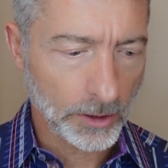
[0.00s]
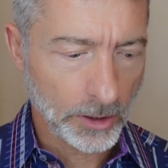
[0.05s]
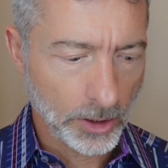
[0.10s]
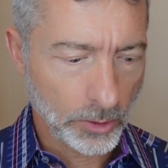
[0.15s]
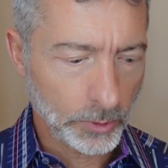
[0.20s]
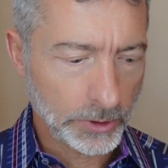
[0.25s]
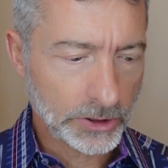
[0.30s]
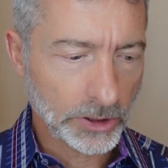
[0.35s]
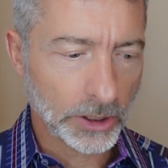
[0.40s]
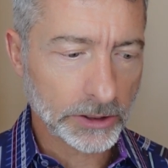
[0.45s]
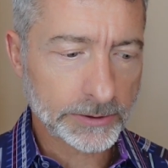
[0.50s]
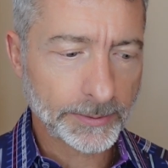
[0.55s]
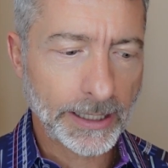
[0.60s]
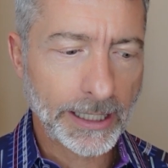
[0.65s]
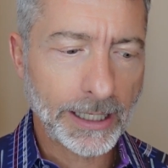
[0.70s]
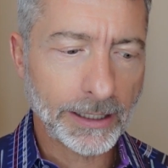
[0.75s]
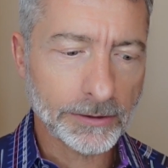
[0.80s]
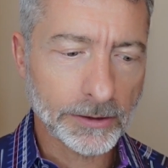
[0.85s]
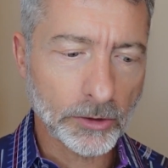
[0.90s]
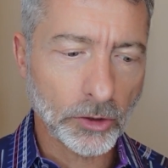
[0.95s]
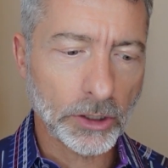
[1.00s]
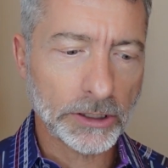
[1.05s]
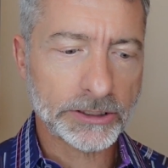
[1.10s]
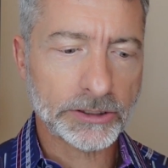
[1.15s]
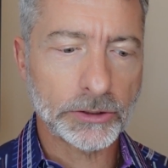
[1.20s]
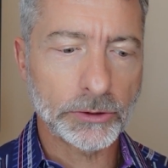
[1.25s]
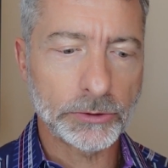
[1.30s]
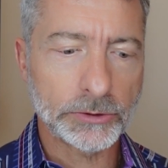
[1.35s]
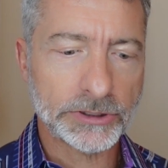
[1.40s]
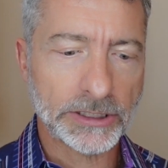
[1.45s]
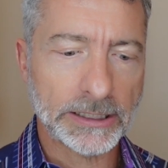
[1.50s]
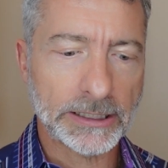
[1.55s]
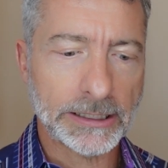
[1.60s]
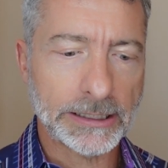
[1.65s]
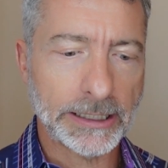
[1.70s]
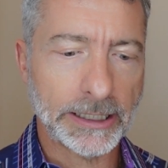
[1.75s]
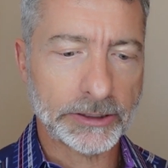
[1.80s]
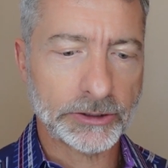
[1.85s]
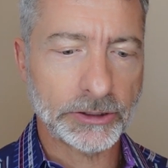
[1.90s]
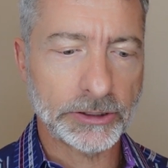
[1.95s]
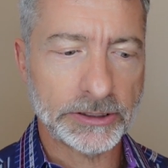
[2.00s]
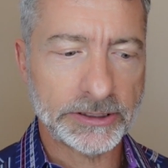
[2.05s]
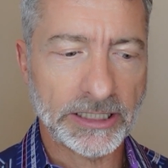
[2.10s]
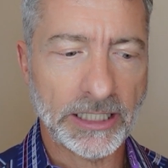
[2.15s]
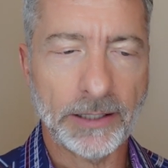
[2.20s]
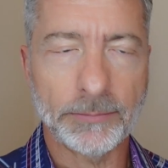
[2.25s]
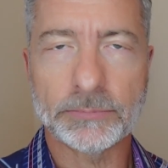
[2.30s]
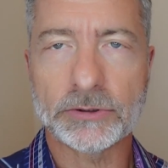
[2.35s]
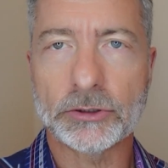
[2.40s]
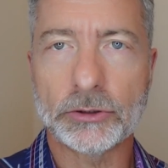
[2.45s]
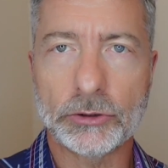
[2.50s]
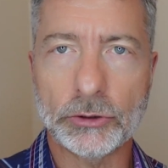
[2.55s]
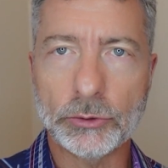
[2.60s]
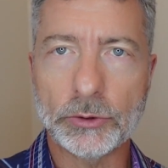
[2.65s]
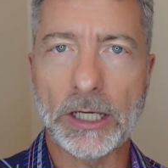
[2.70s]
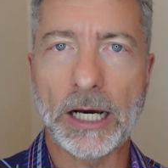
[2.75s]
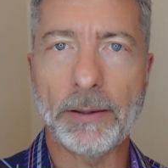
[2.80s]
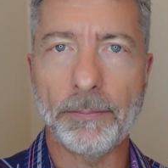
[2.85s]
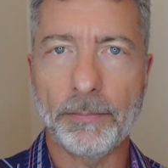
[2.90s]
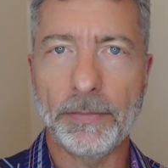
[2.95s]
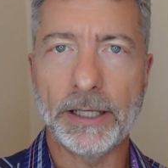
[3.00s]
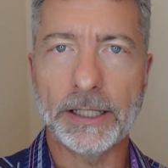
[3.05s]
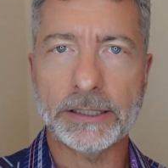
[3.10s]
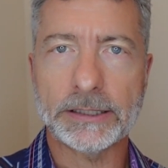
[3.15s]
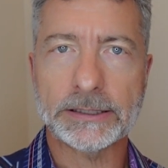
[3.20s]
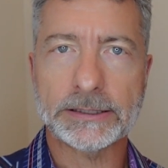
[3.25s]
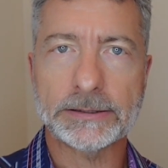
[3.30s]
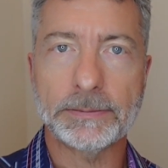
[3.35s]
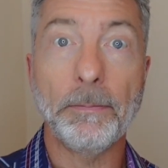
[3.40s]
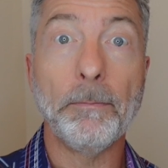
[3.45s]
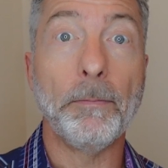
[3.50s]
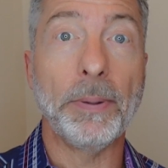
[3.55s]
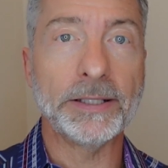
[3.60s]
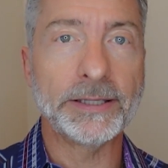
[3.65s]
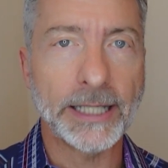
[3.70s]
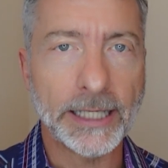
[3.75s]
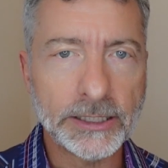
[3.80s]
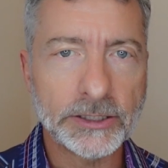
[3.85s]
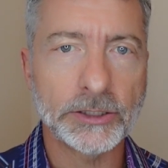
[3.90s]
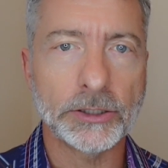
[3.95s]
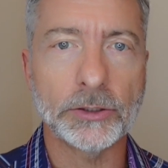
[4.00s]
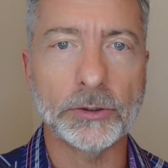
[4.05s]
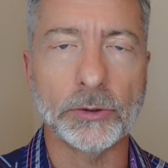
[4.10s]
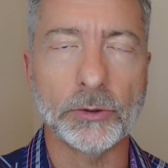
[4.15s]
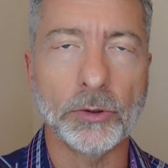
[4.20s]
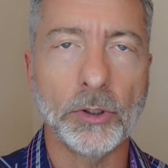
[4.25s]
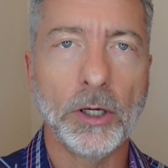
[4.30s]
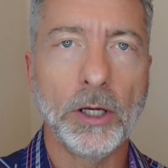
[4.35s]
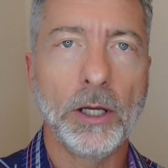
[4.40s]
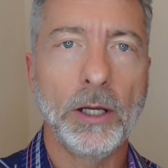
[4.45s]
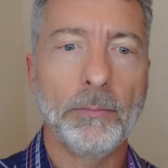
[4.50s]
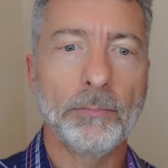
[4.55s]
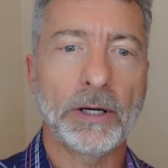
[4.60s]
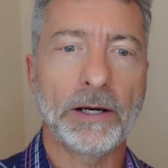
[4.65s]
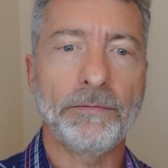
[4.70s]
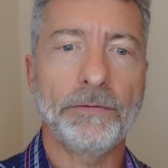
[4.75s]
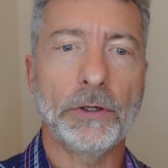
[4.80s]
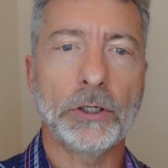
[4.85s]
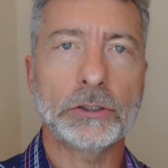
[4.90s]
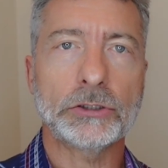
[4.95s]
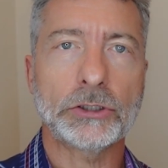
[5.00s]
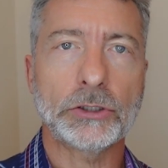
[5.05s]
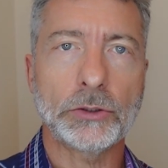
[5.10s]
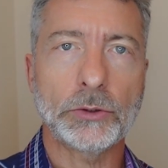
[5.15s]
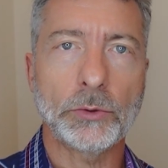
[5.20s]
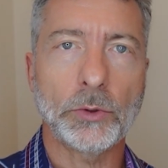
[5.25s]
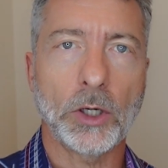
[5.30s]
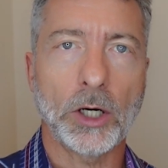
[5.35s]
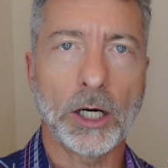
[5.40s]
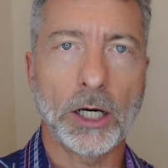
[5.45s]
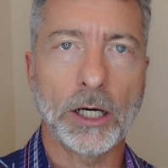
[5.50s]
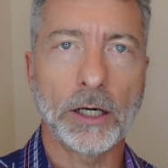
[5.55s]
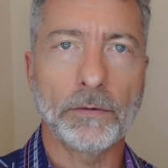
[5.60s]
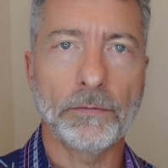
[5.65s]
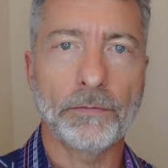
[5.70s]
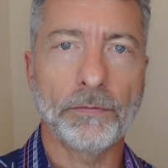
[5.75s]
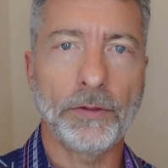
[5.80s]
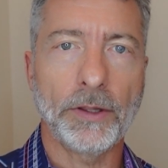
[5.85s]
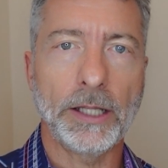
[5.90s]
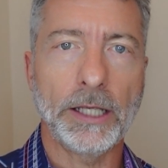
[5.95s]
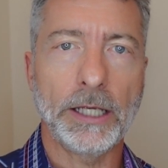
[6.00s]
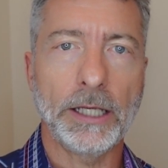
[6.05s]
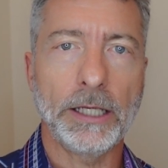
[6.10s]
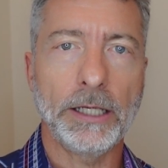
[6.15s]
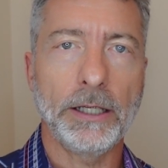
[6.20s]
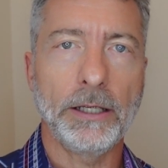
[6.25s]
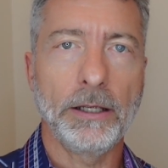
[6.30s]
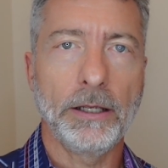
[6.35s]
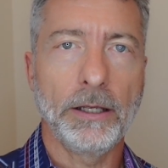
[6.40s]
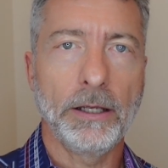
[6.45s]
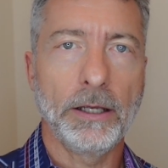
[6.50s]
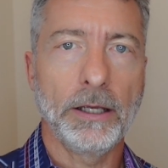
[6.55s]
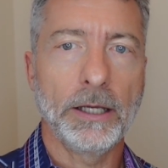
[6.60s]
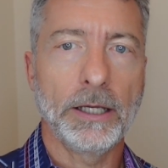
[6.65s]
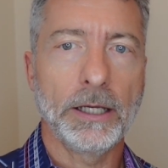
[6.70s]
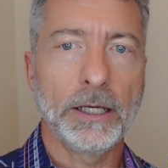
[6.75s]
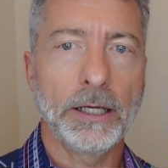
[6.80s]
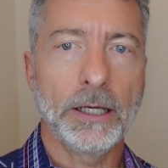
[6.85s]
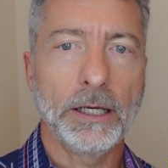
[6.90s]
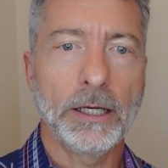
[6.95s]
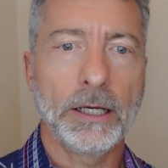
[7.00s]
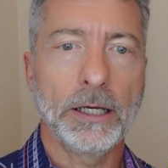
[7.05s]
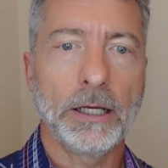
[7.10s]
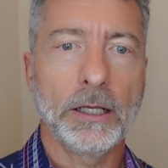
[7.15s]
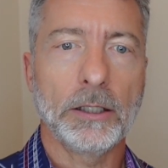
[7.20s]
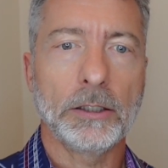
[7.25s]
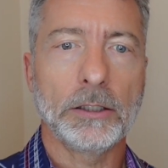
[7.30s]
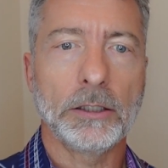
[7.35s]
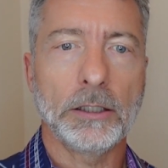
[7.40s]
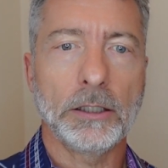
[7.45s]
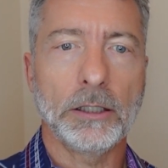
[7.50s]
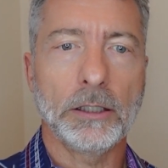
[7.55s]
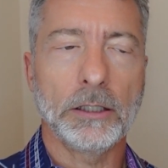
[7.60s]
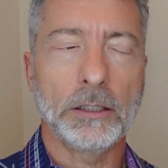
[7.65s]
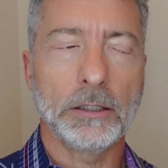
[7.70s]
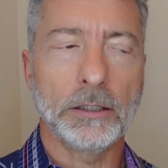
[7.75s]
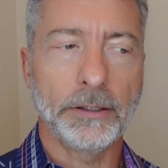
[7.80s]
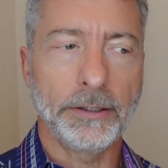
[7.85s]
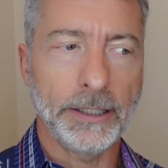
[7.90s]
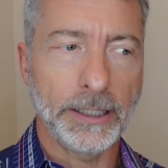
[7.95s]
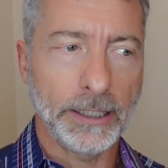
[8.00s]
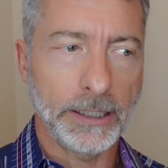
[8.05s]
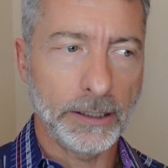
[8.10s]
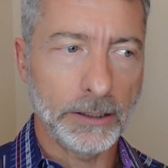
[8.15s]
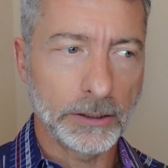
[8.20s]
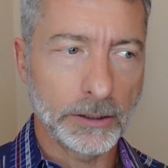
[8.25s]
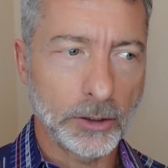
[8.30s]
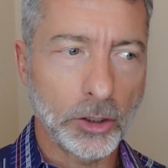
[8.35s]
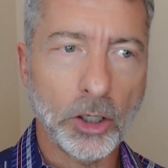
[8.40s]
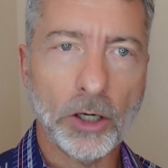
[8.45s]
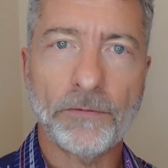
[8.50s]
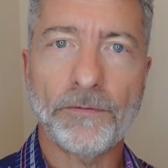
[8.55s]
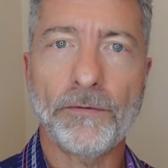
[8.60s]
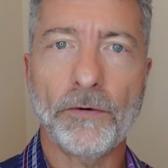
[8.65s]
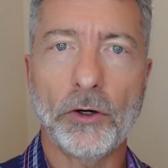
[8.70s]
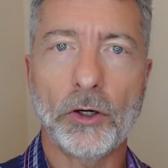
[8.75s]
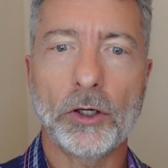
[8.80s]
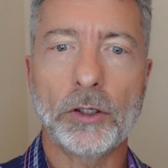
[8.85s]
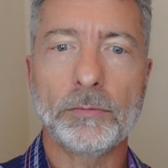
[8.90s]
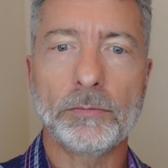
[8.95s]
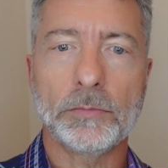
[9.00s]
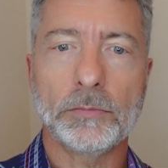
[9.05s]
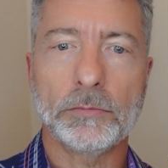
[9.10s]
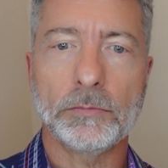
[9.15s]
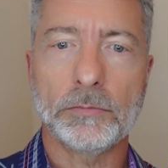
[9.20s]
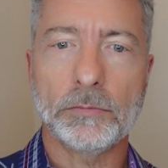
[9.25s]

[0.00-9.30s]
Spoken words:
We talked about how lawsuits and collection attempts do not mix, but they do. By virtue of the law firm